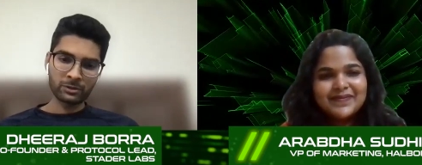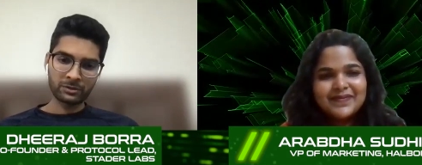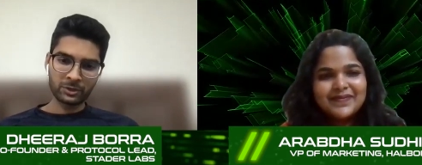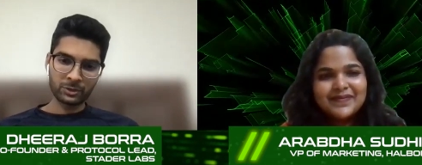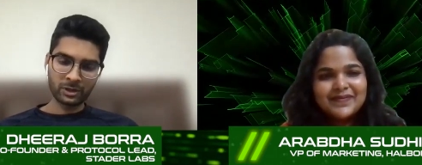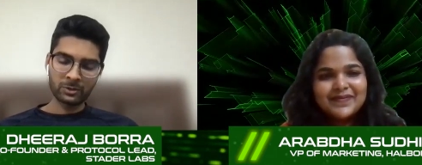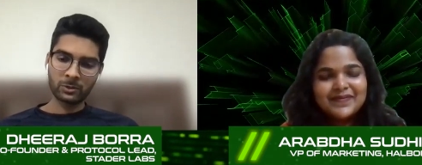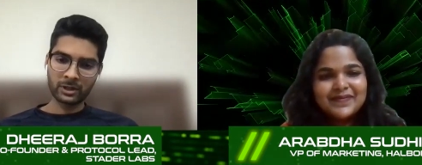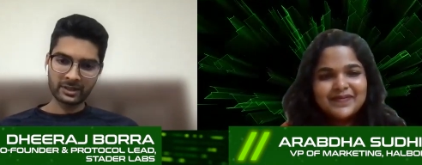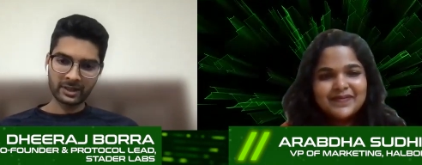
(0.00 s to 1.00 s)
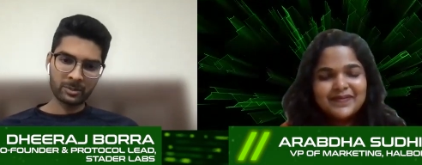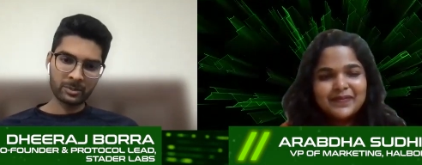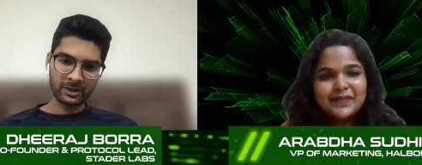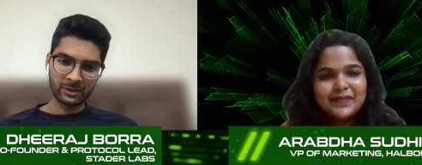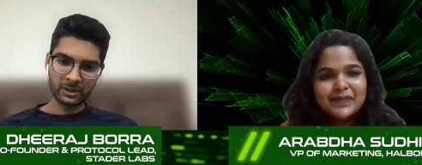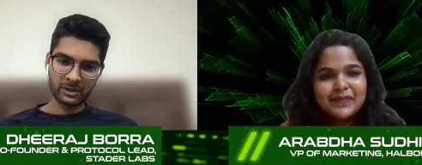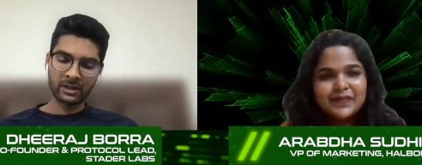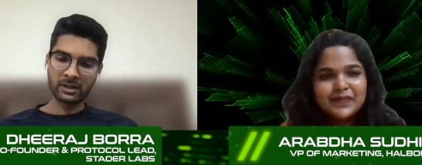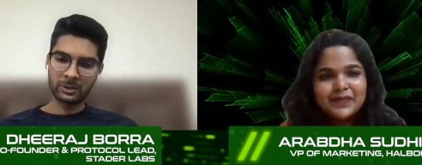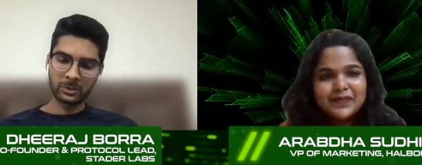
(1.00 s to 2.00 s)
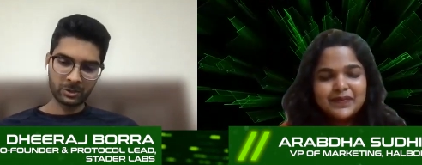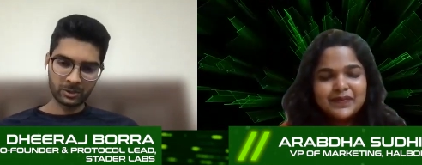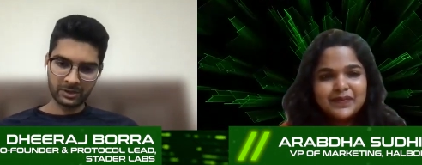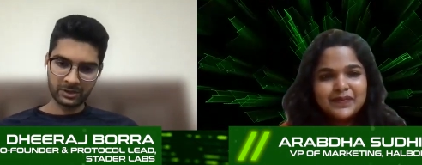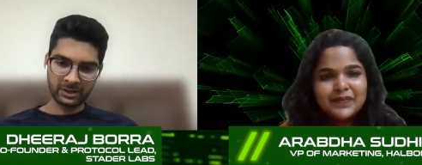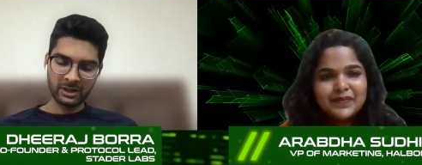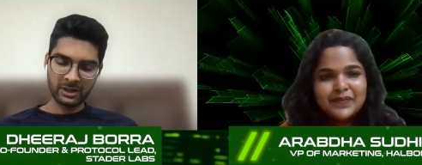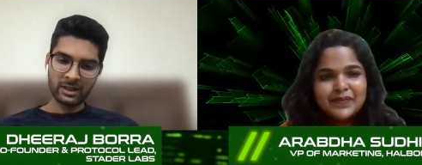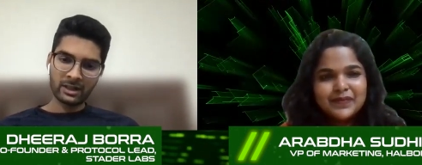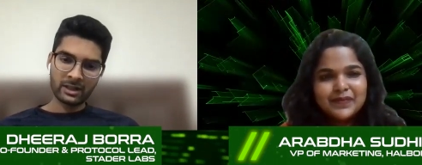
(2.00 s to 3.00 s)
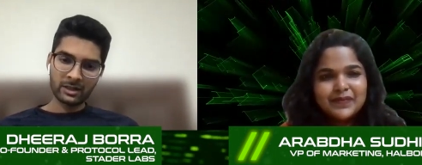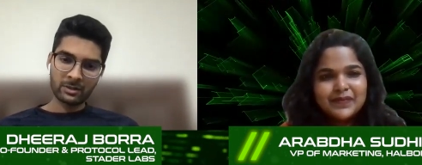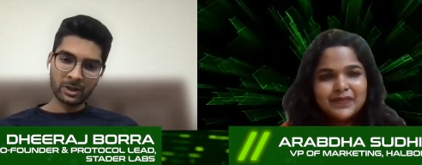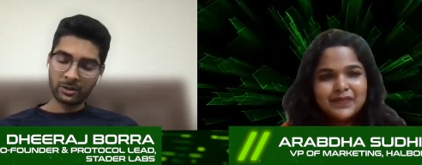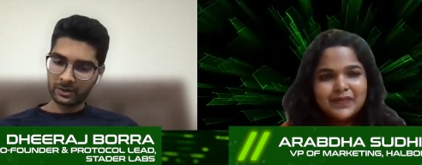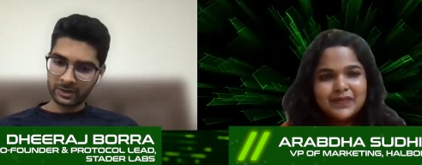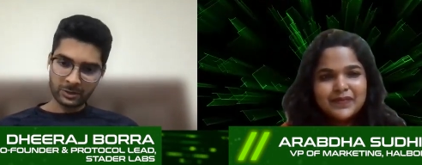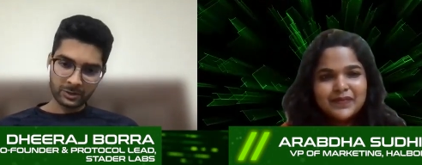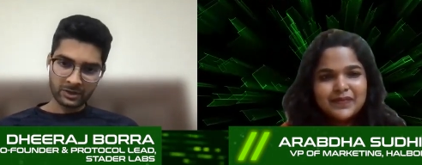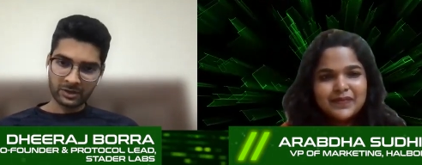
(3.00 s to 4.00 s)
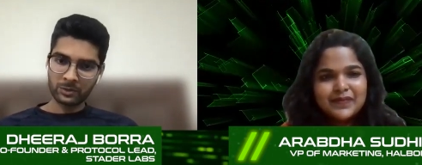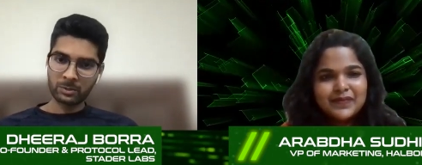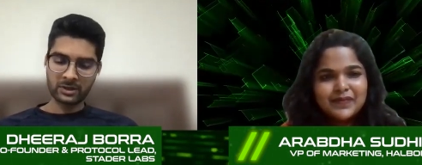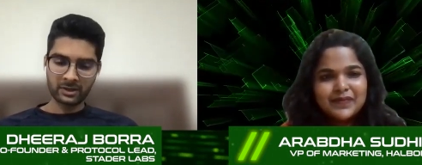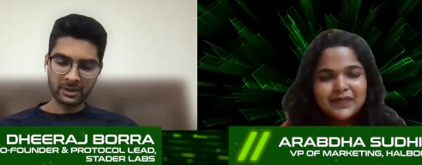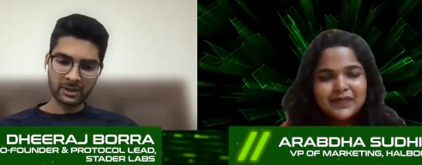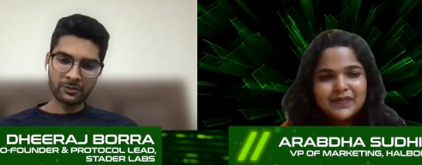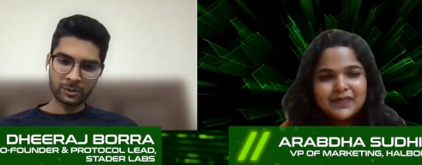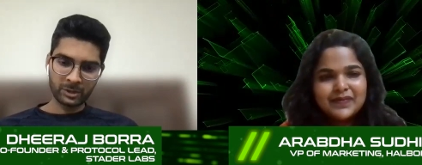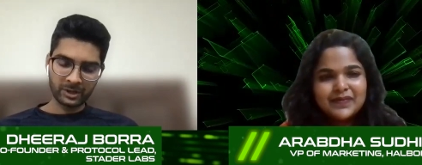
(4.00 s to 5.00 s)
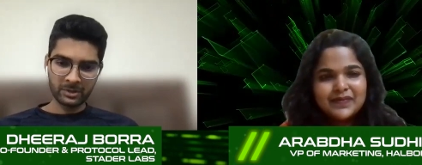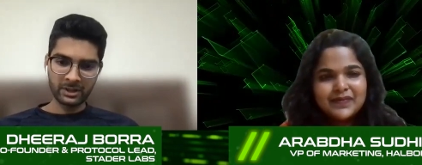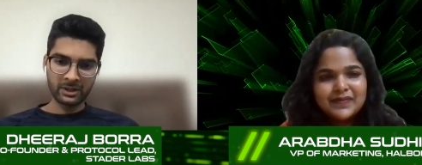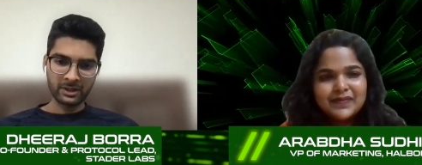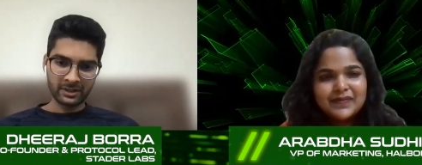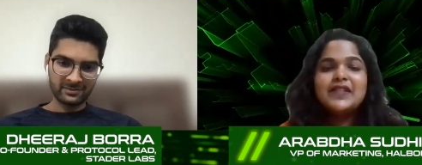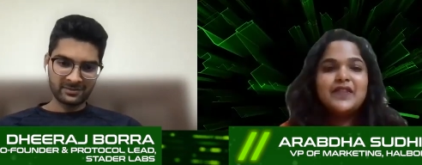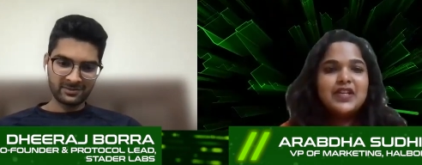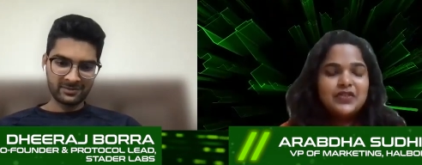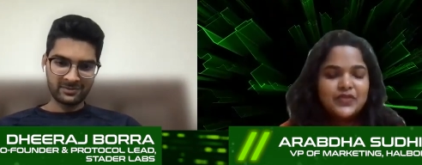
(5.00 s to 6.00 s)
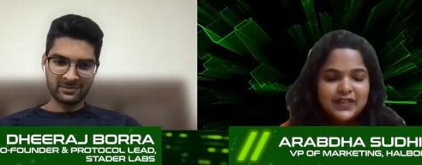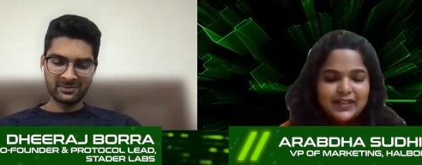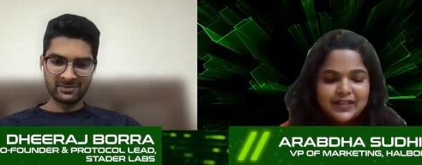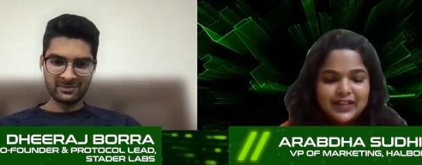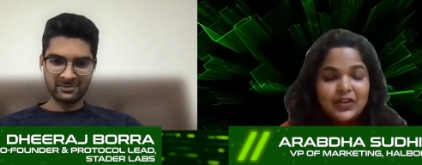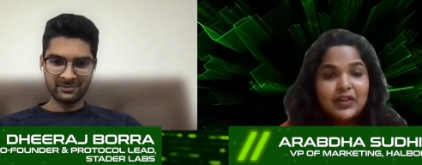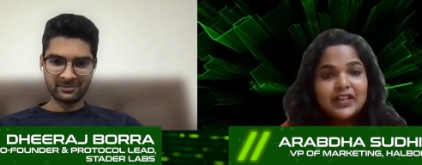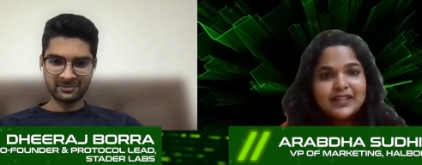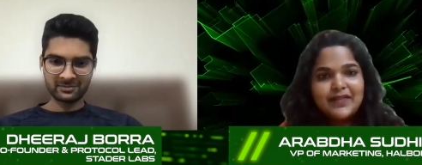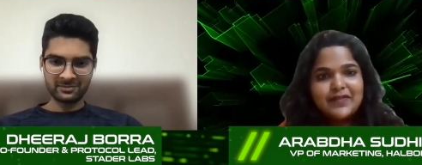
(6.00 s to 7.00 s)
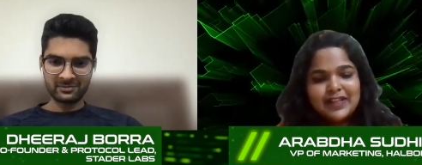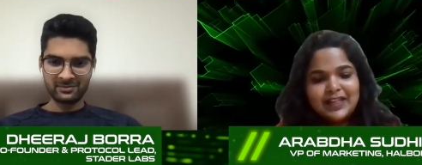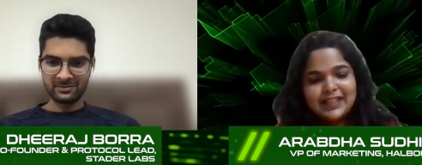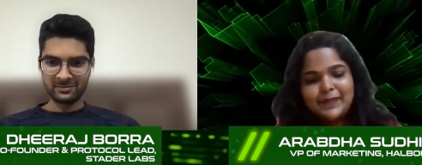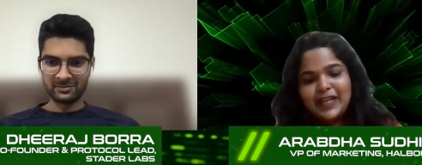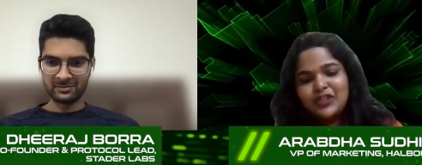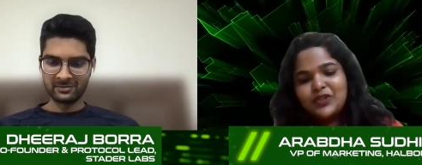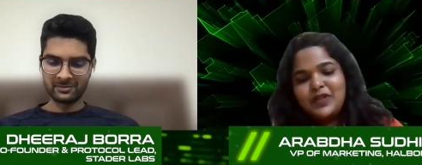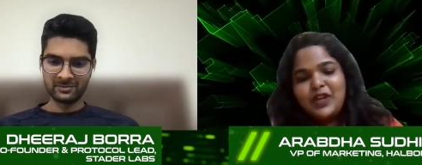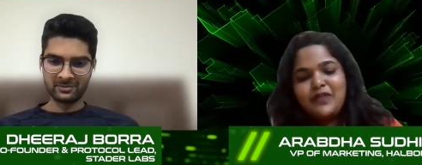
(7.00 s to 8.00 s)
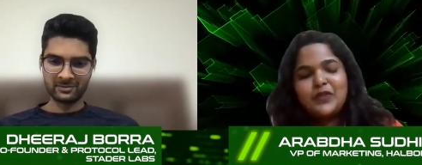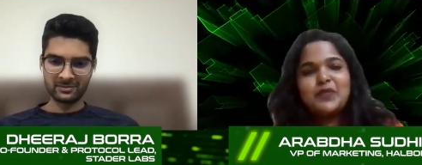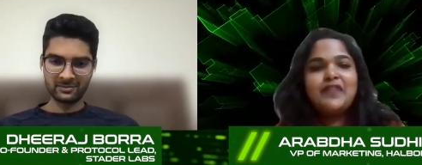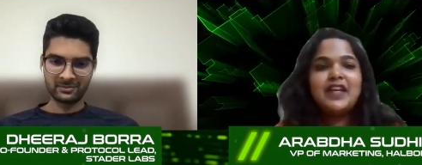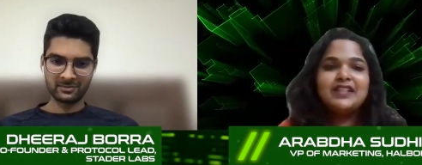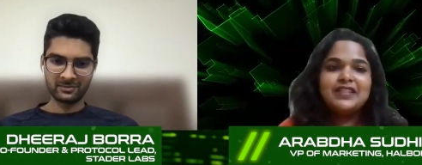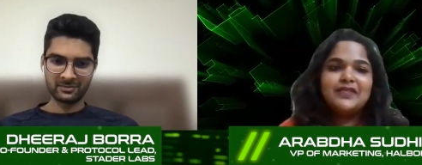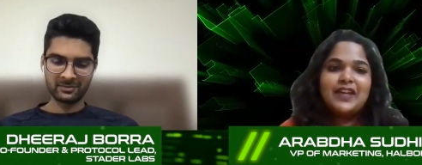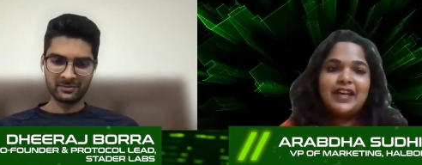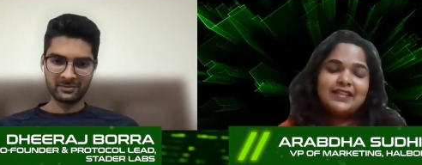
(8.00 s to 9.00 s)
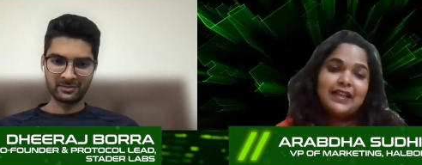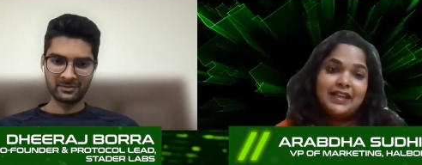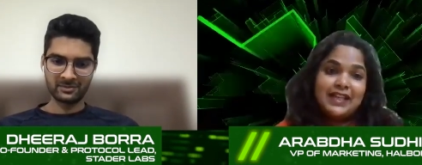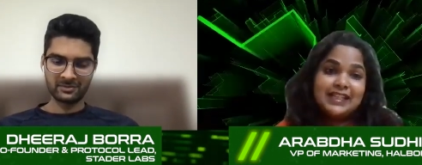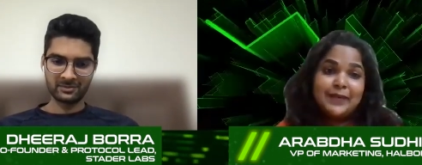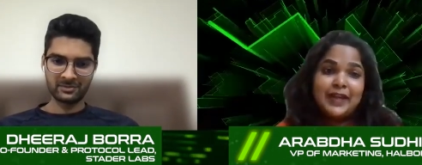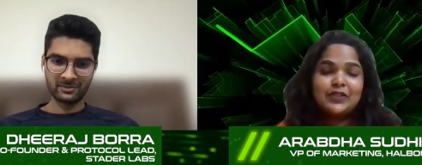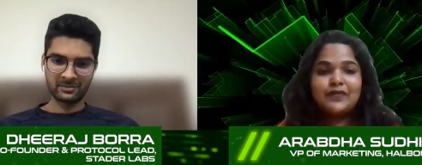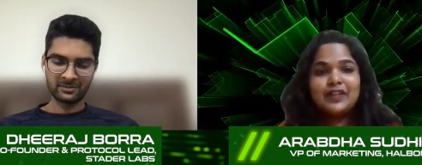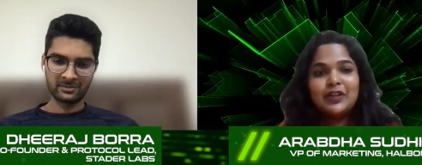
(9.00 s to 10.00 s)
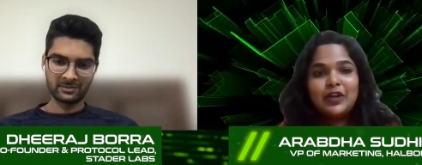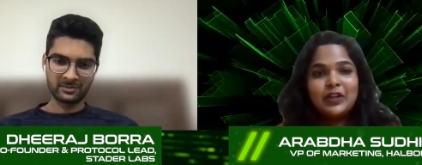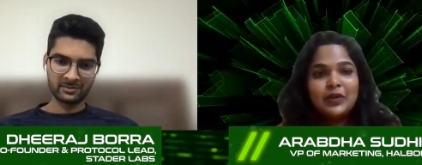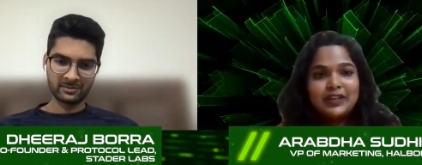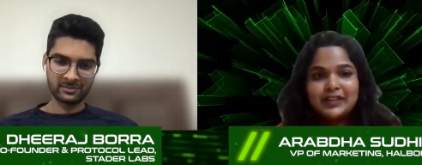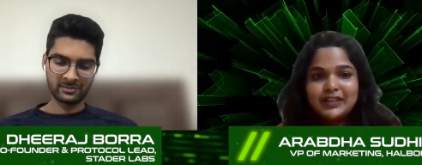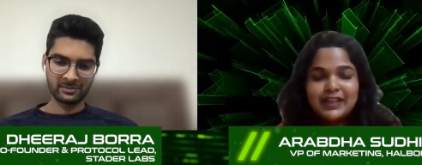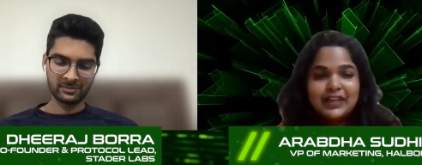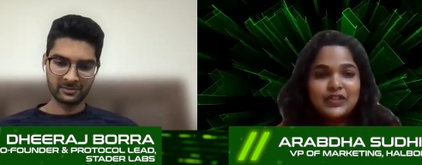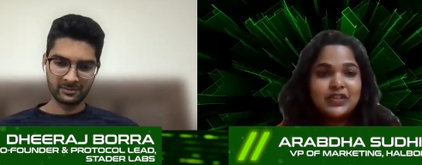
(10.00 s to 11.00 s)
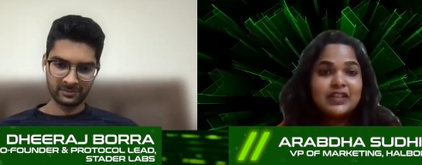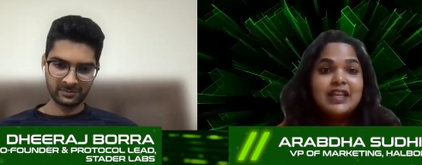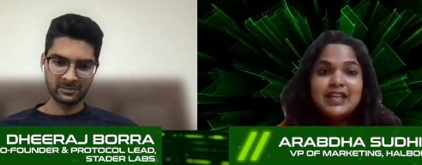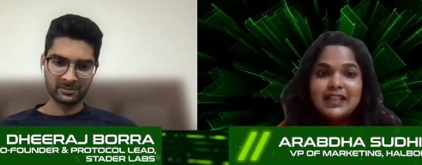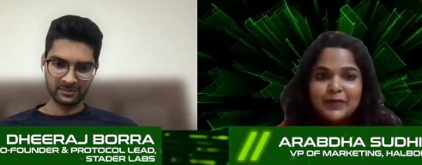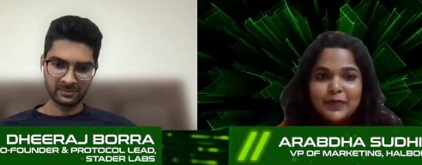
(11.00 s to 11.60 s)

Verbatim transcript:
Speaker 1: overview on what is happening with our liquid tokens across ecosystems, but certainly for BNB.
Speaker 2: No, that's very interesting. Security is definitely a spectrum, and you have the preventative aspect of it, the ongoing, the detection,